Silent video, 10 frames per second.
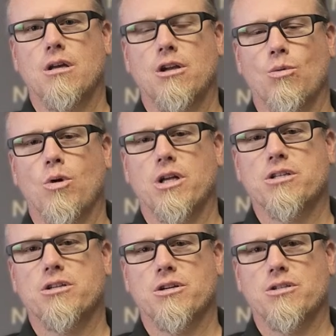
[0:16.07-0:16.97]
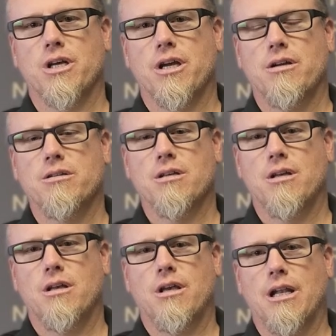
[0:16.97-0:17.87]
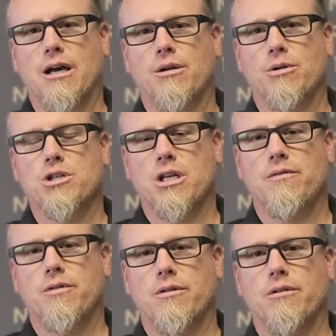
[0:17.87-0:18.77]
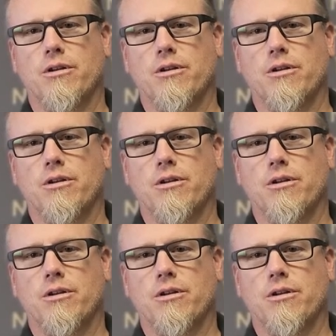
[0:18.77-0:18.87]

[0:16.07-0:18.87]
your wants, and your desires, and how to achieve